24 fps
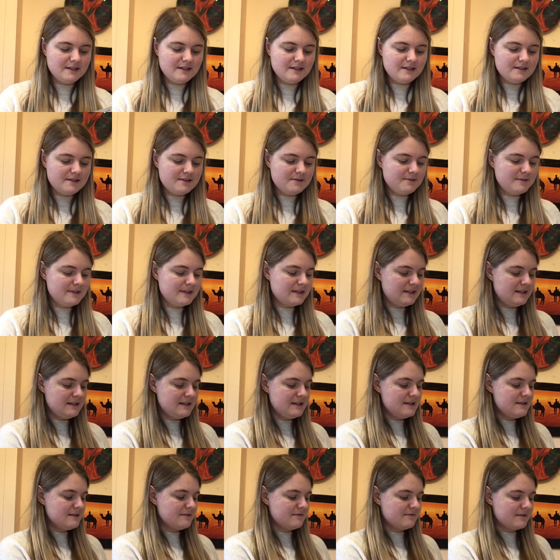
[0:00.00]
So we can
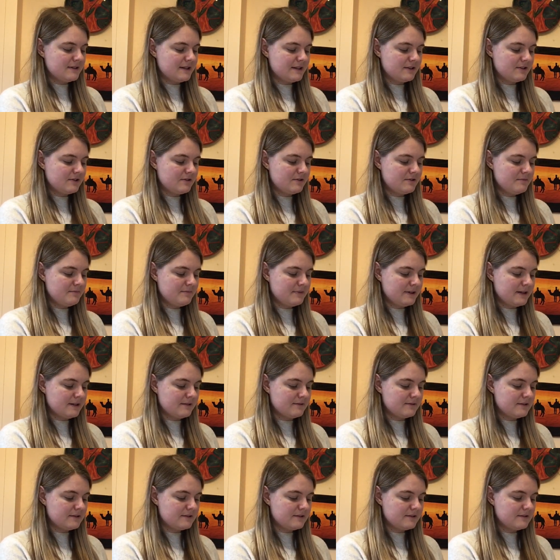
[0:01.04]
either write
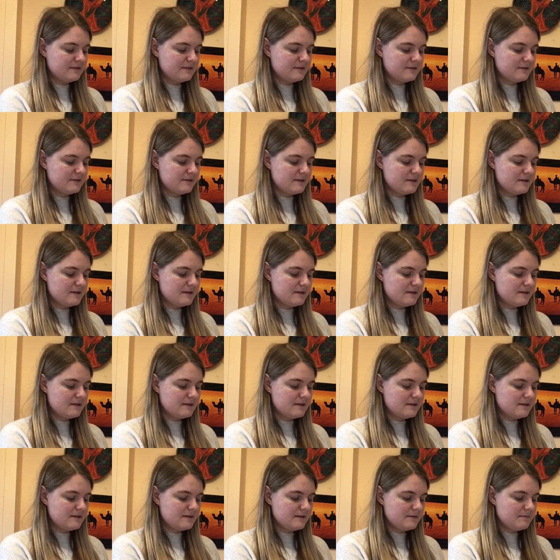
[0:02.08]
compound,
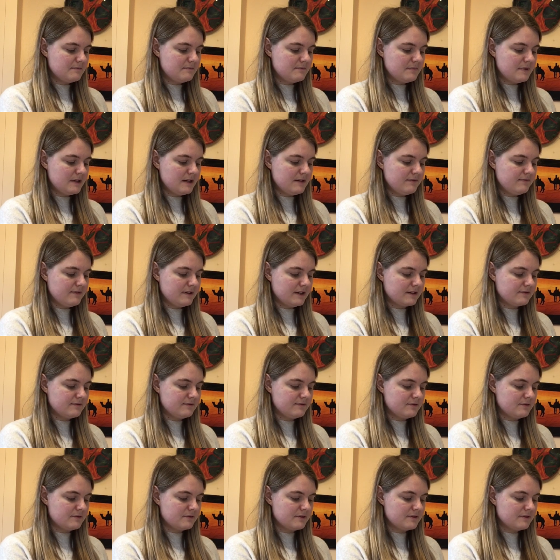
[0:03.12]
perfect
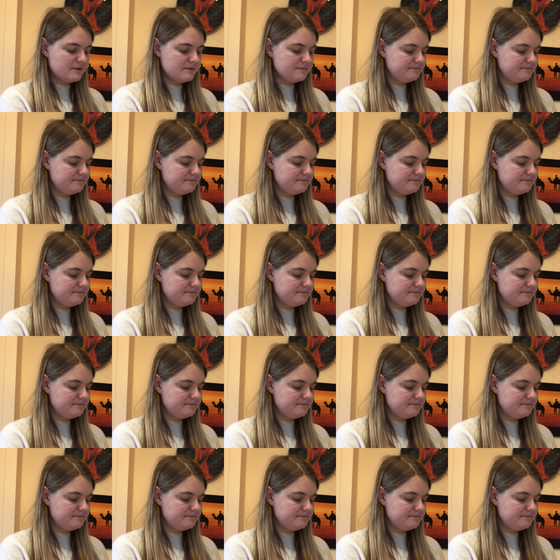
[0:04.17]
fourth,